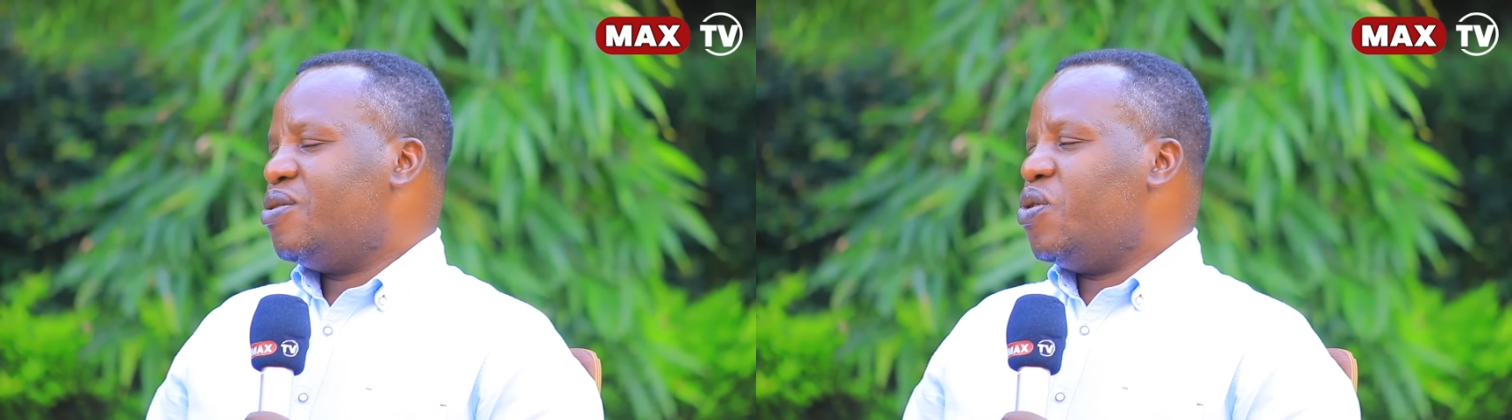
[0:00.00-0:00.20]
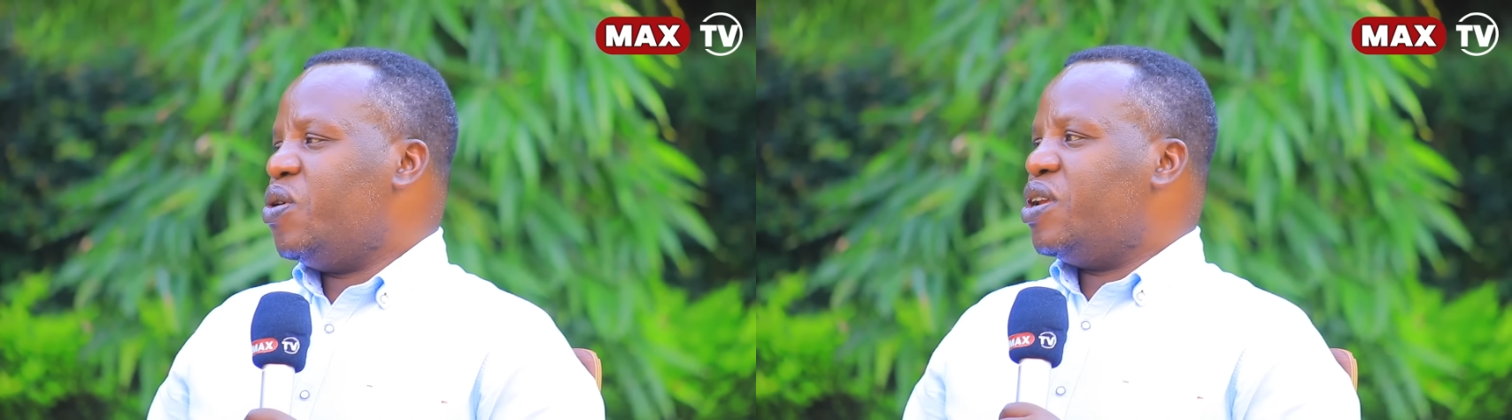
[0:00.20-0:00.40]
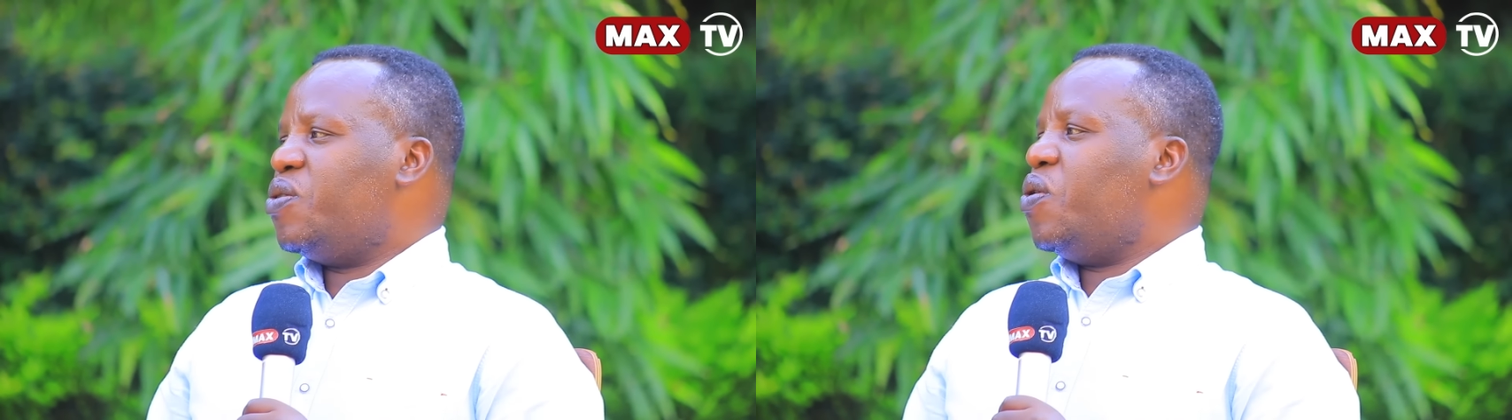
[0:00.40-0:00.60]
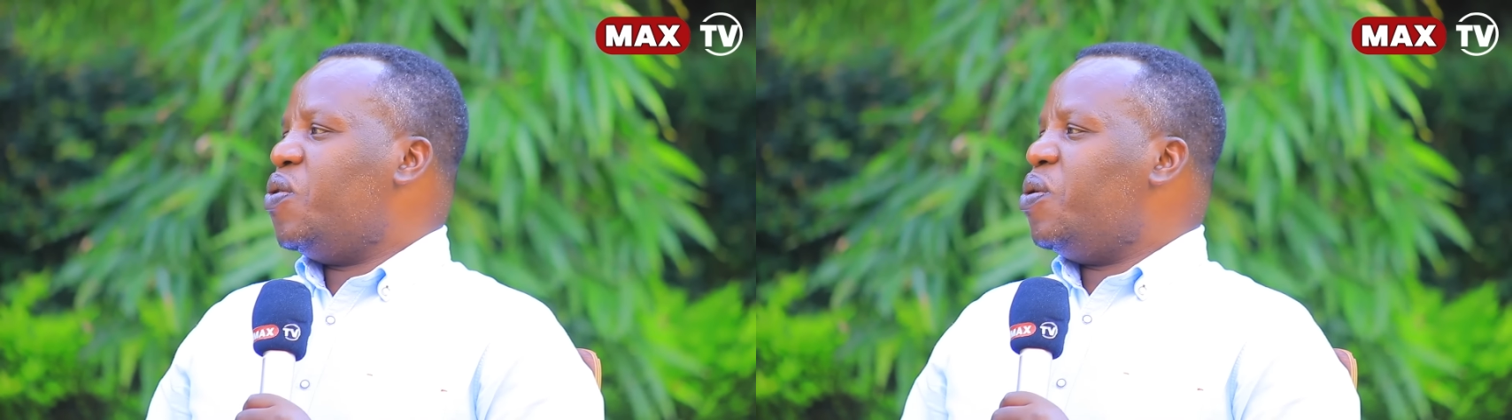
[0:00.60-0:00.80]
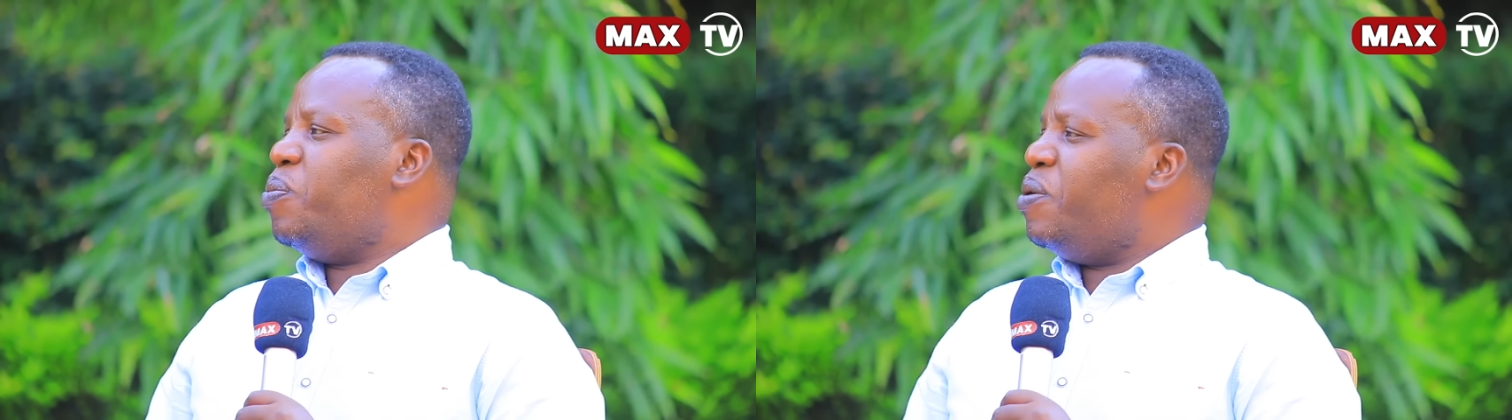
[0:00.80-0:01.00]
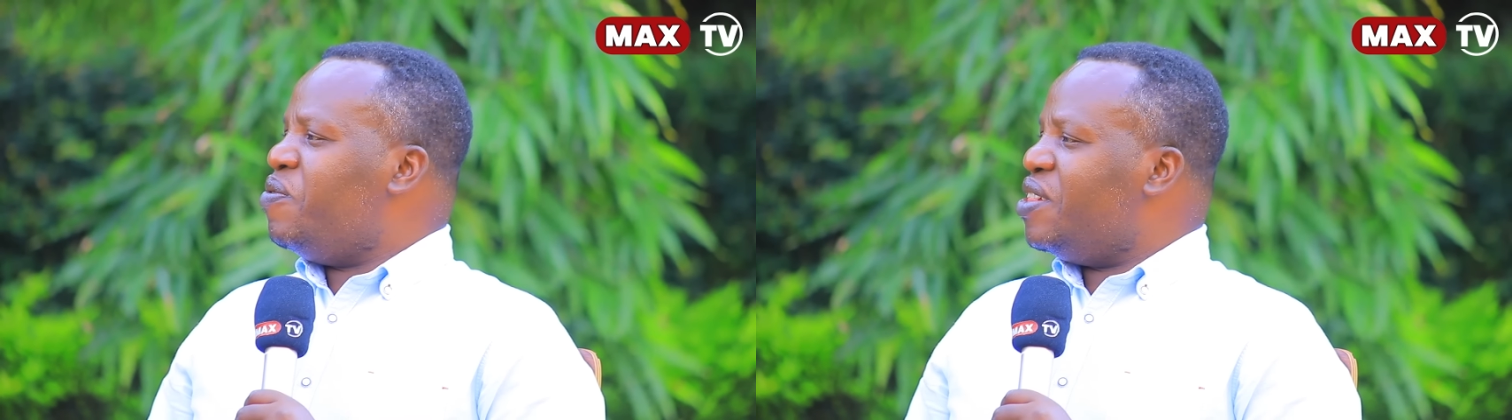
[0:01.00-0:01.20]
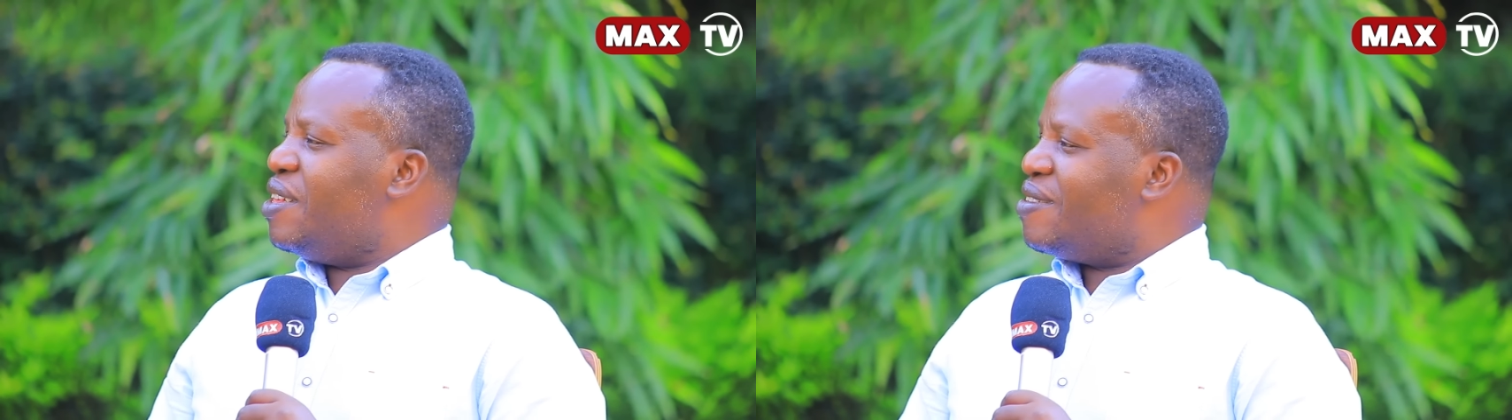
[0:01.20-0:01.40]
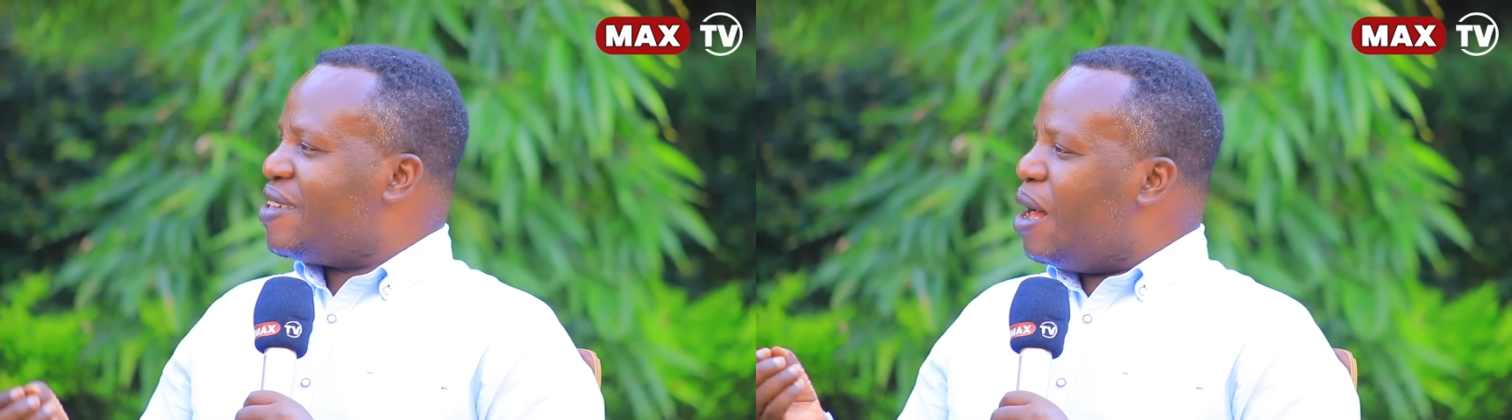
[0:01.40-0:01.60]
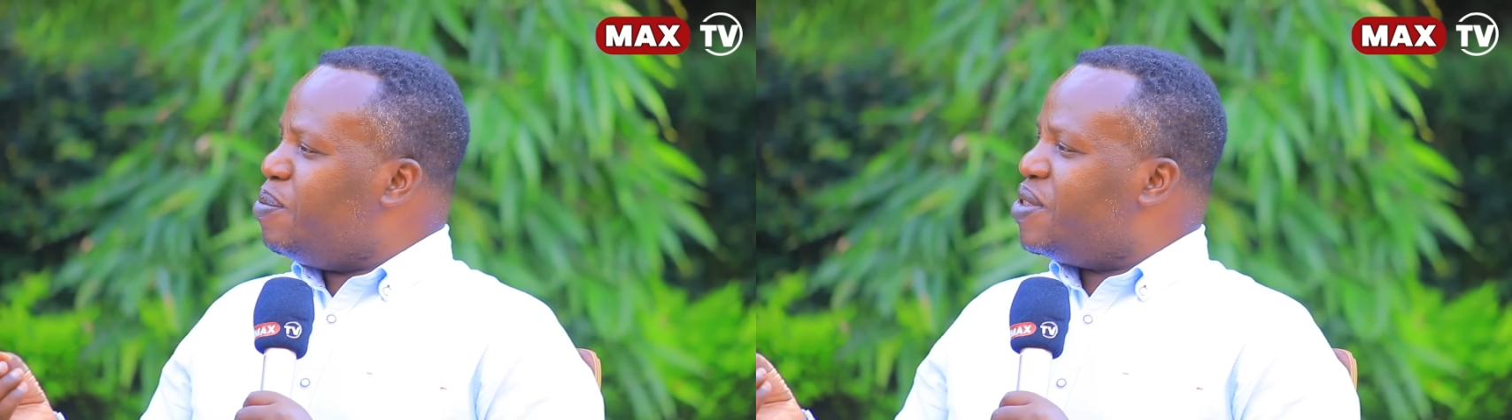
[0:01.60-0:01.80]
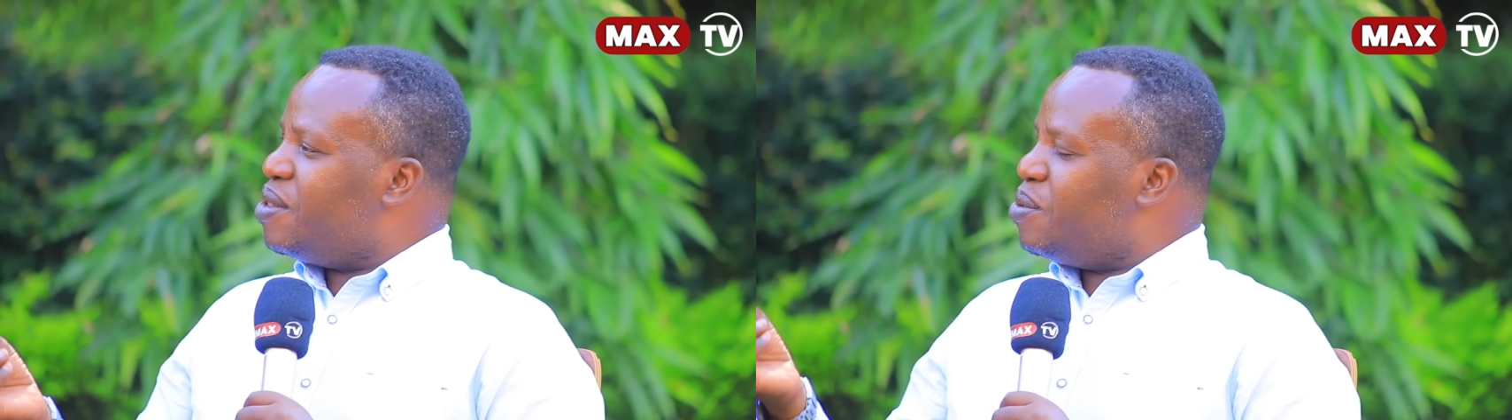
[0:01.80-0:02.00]
none koko mbe mfite
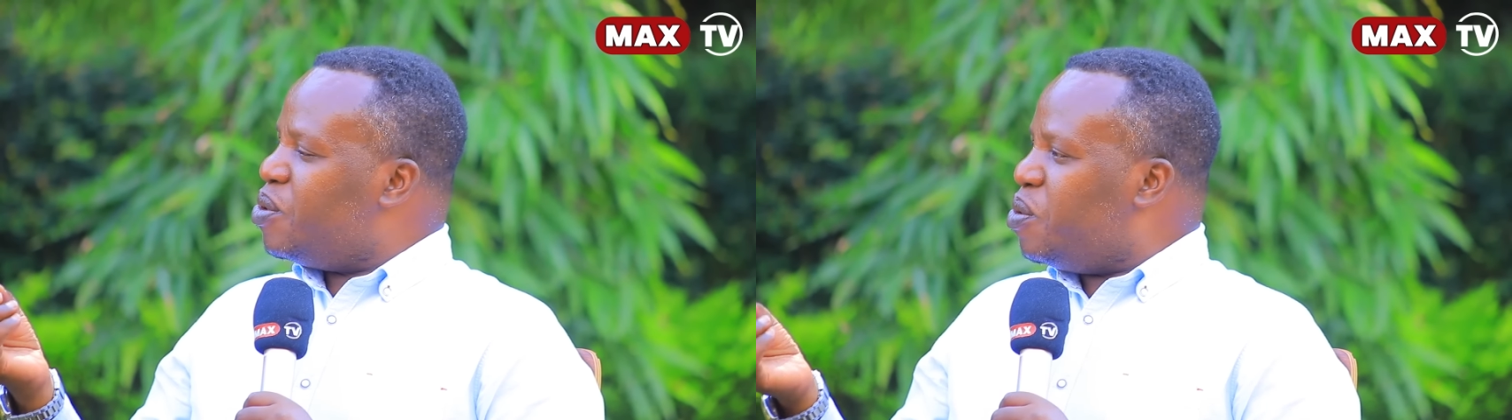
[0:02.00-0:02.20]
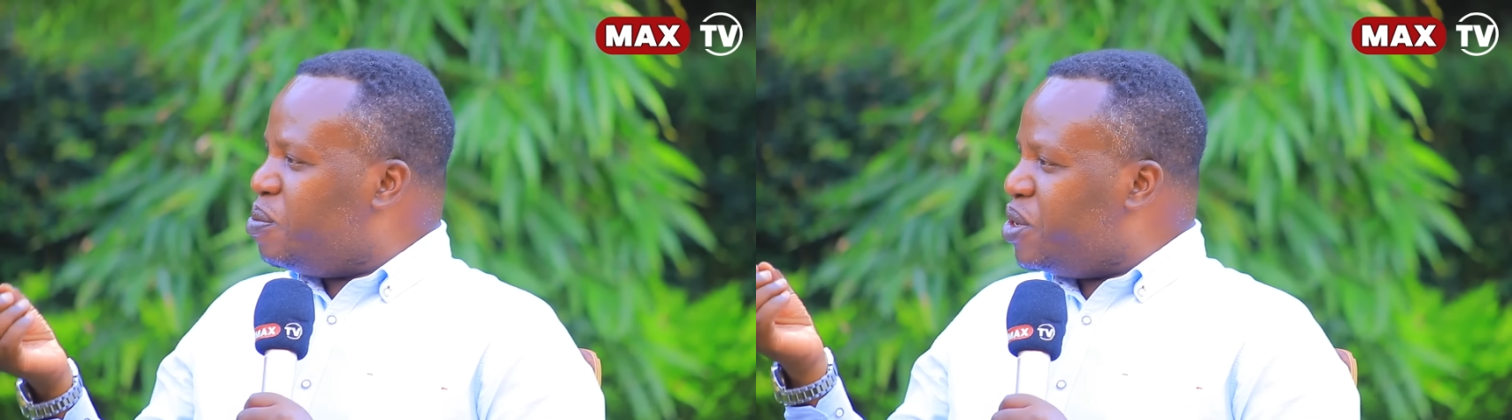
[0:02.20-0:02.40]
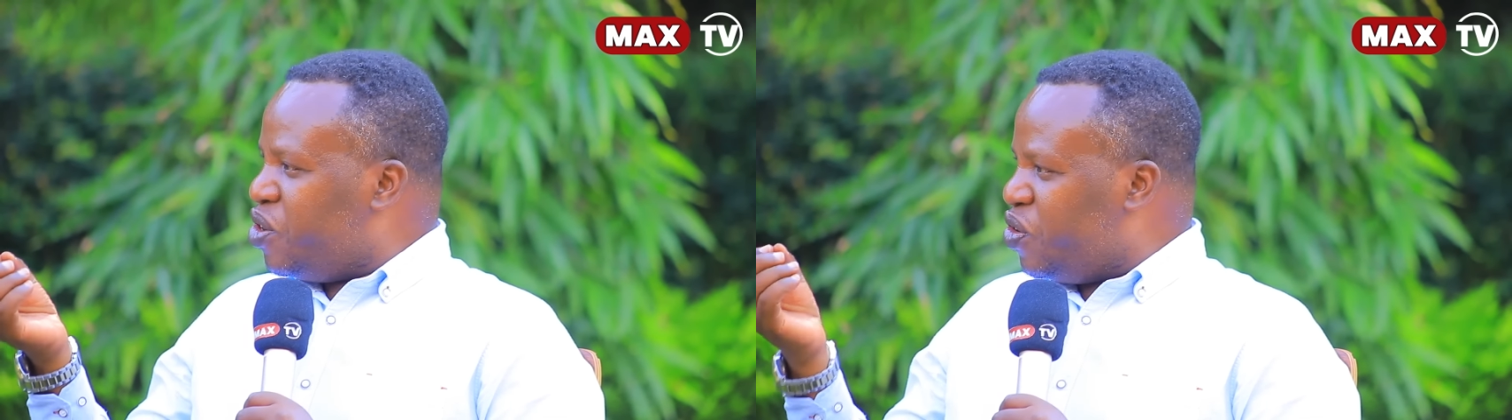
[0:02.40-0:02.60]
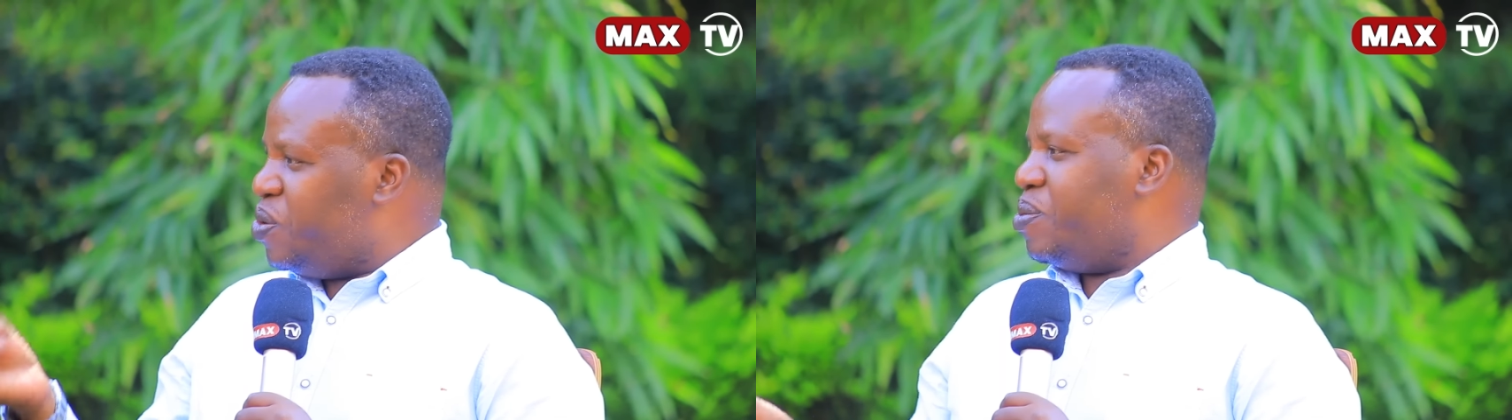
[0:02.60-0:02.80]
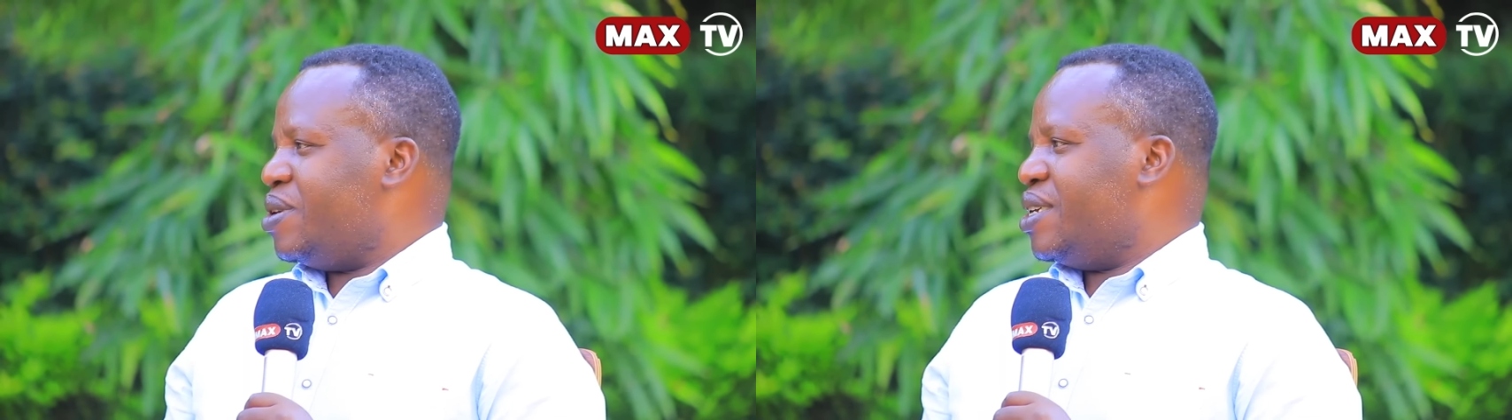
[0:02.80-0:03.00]
subs 10,000